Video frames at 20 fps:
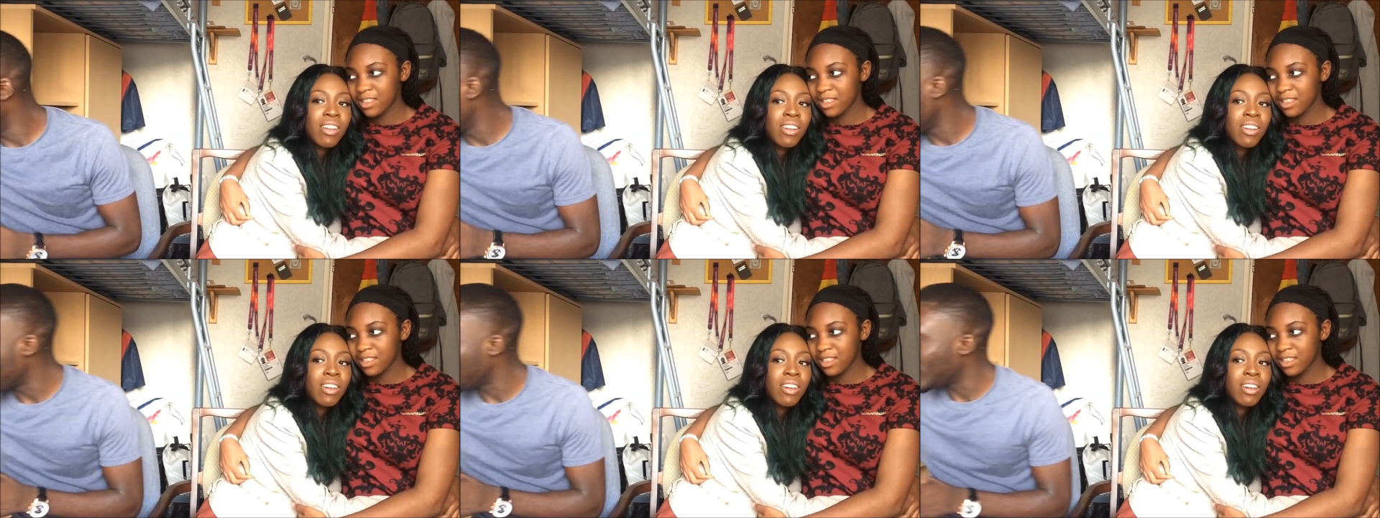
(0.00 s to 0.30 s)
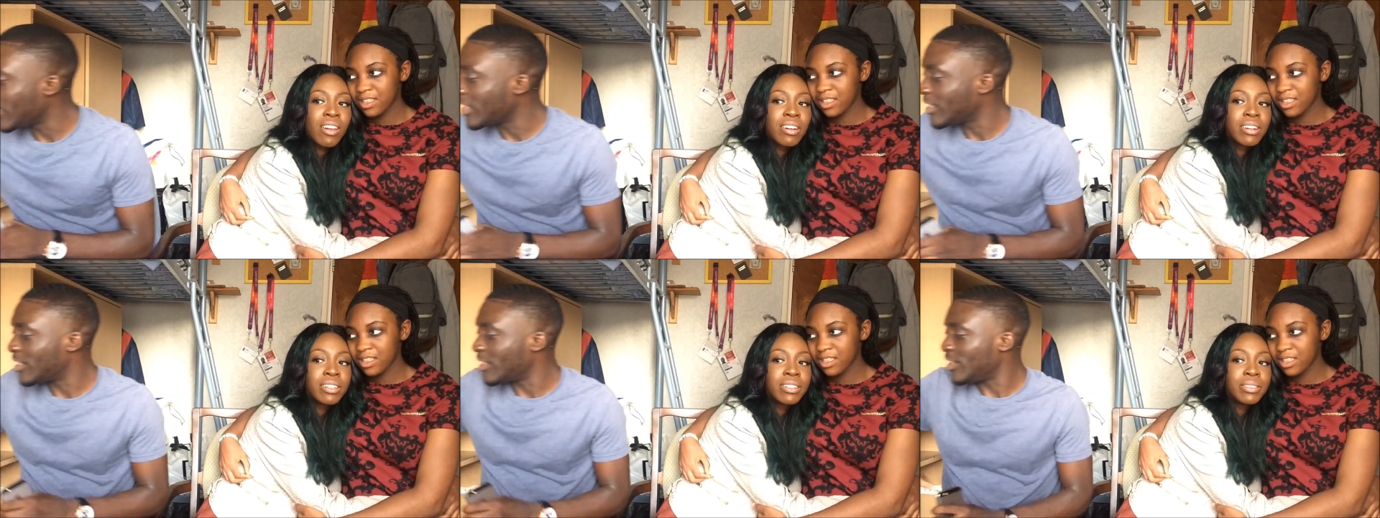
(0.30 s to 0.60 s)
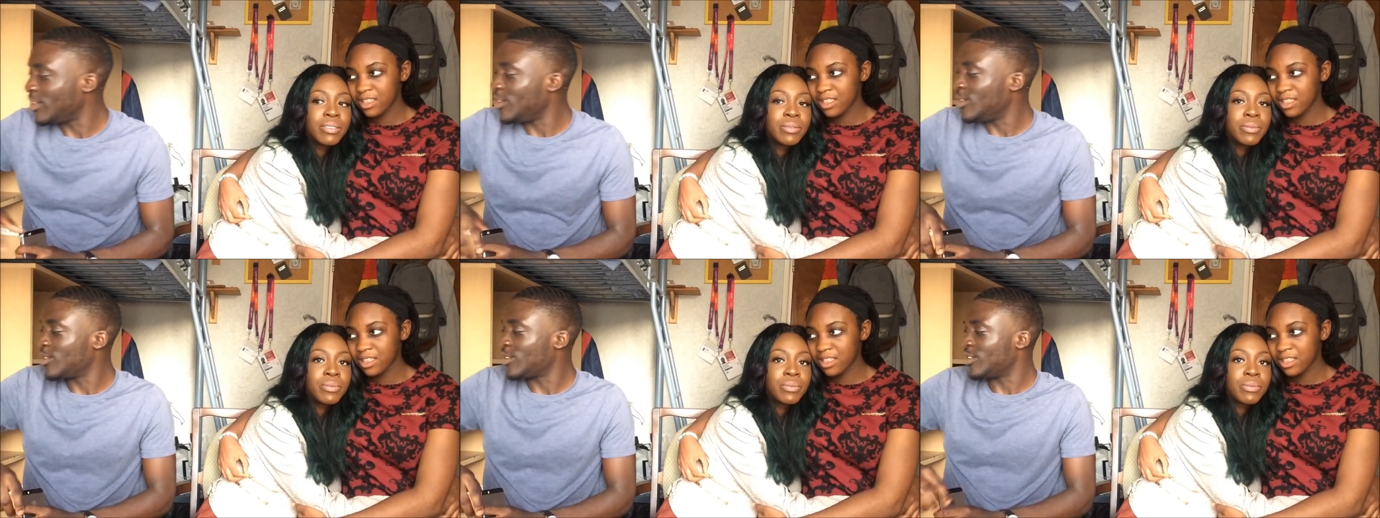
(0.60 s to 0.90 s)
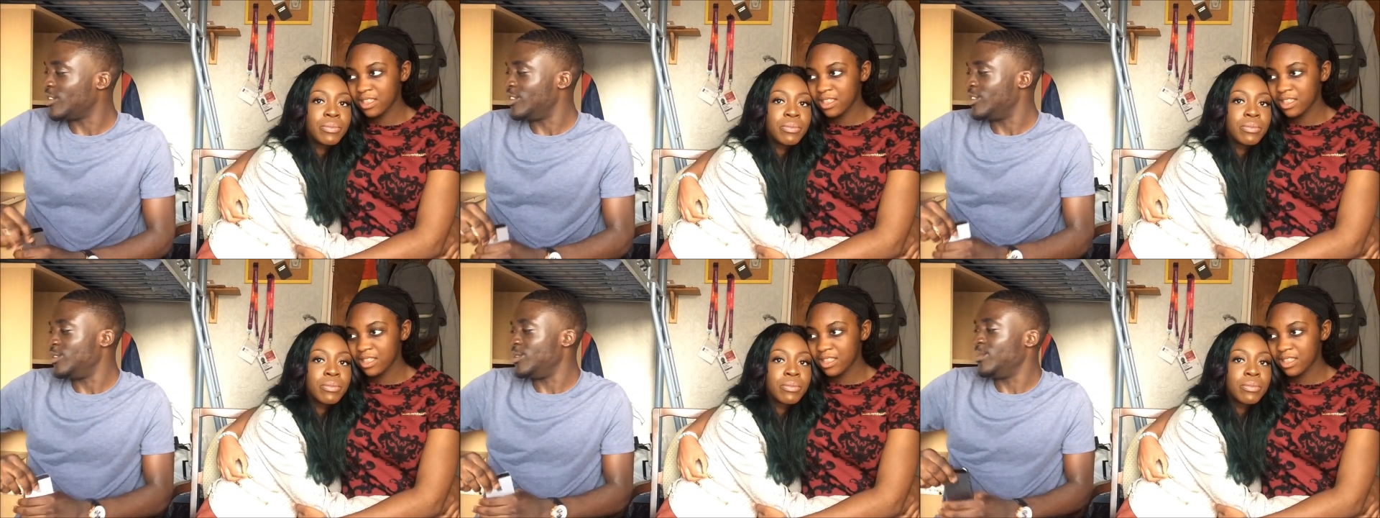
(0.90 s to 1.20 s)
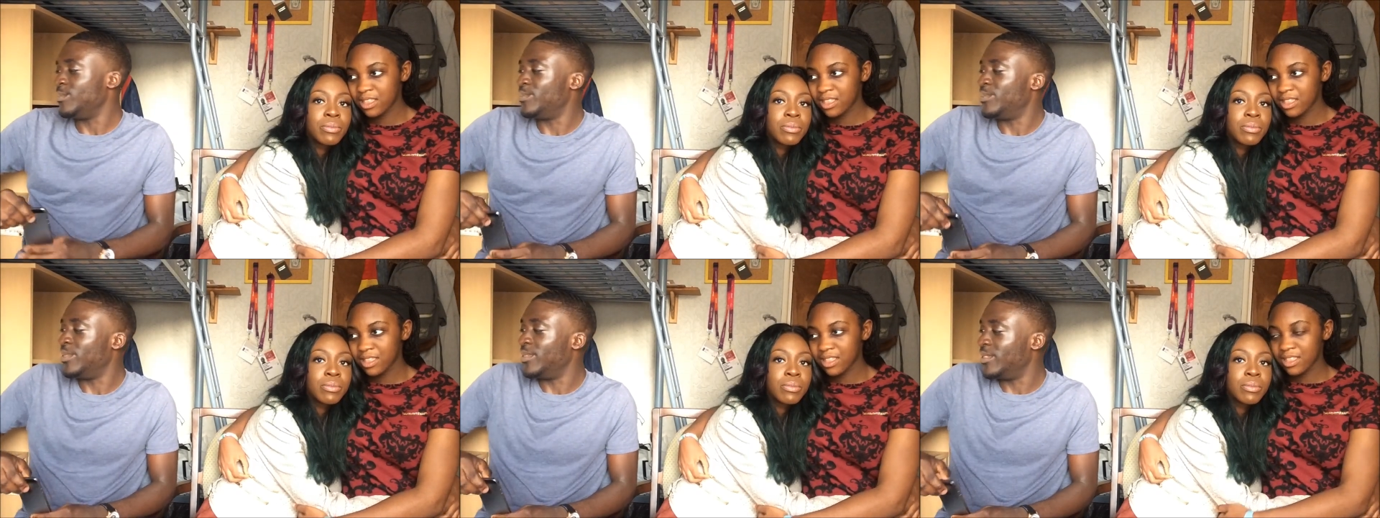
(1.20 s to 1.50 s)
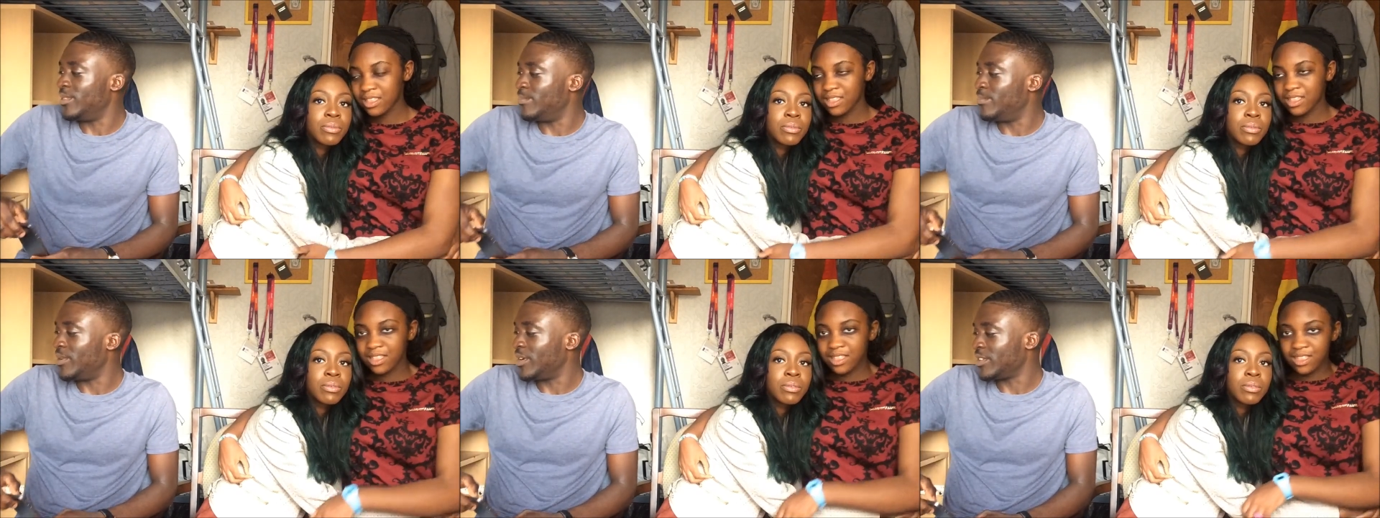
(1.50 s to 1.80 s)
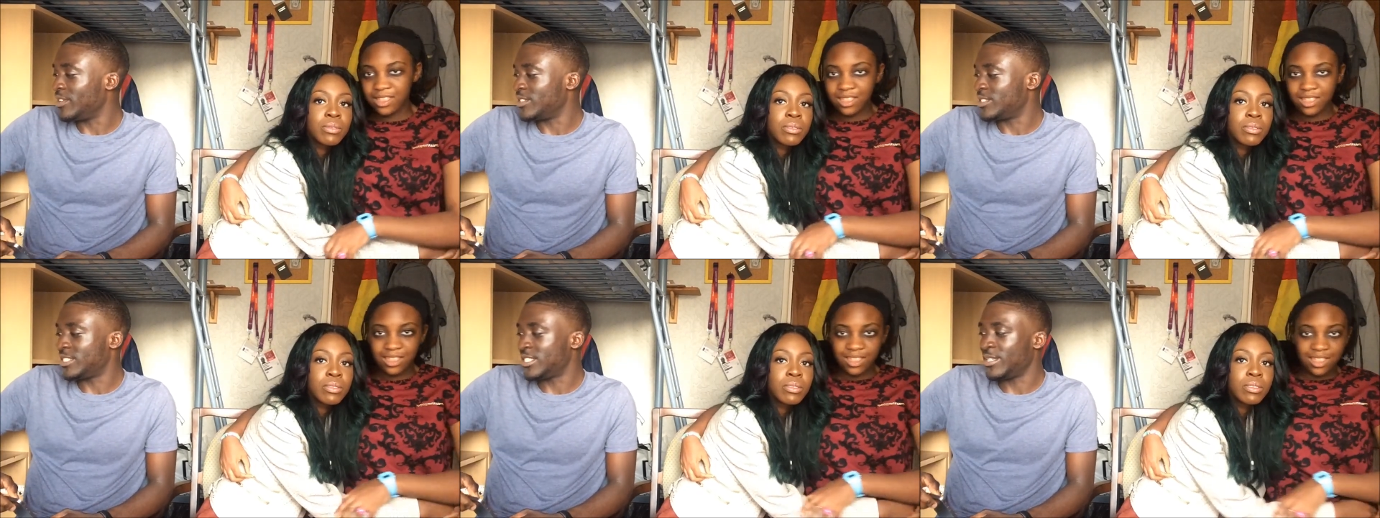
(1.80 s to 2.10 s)
Speaker 1: one thing that you can do but
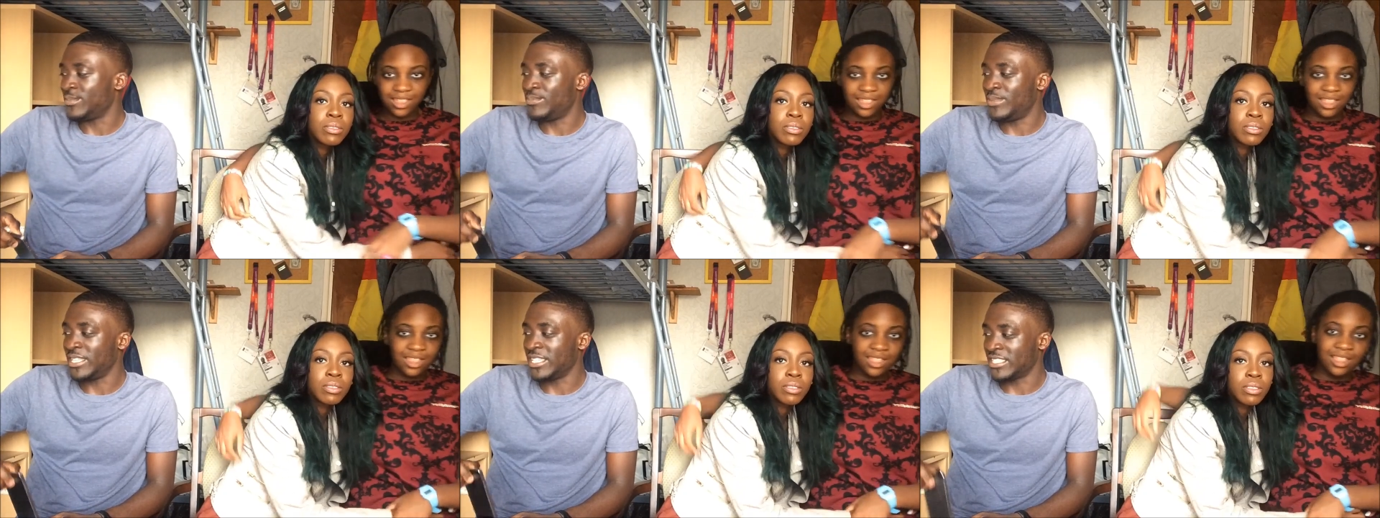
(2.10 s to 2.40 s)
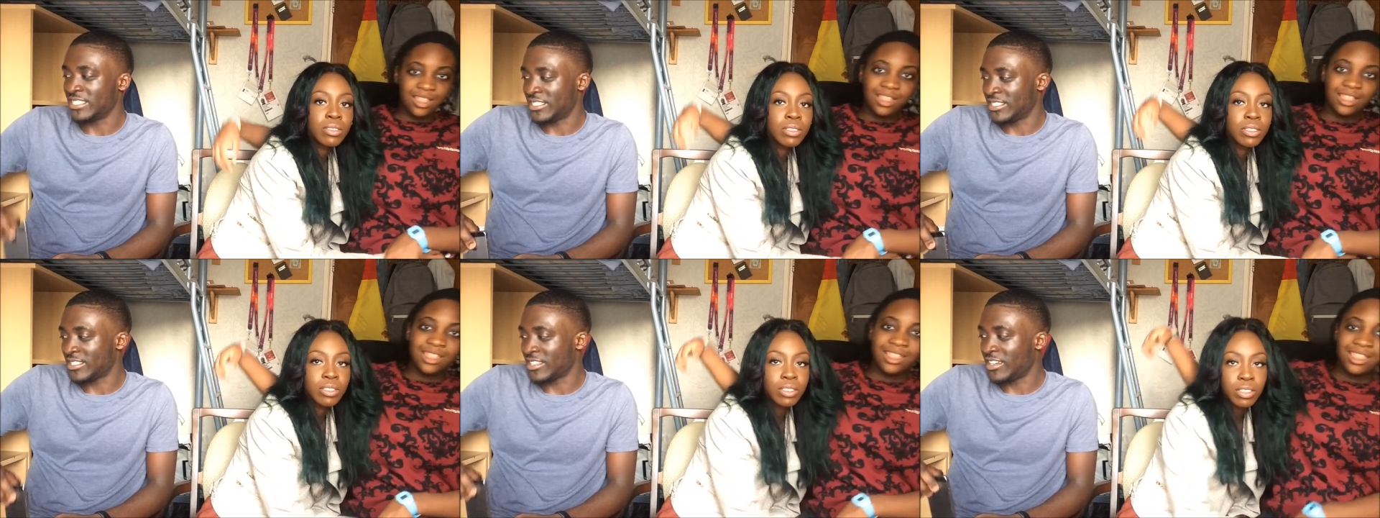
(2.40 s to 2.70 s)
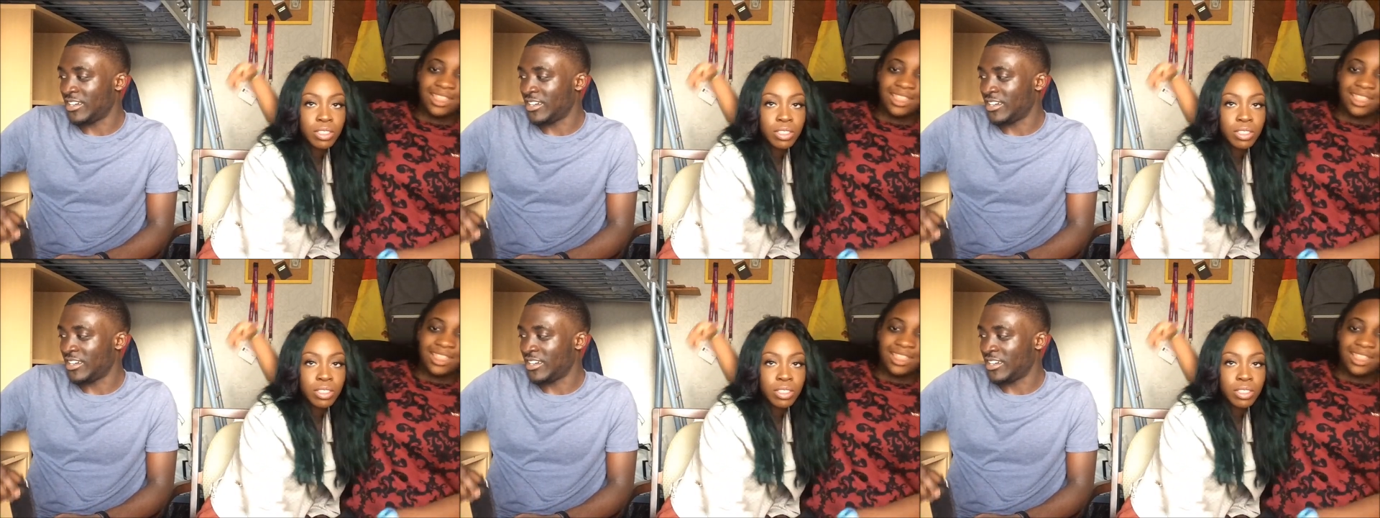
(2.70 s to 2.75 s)
your siblings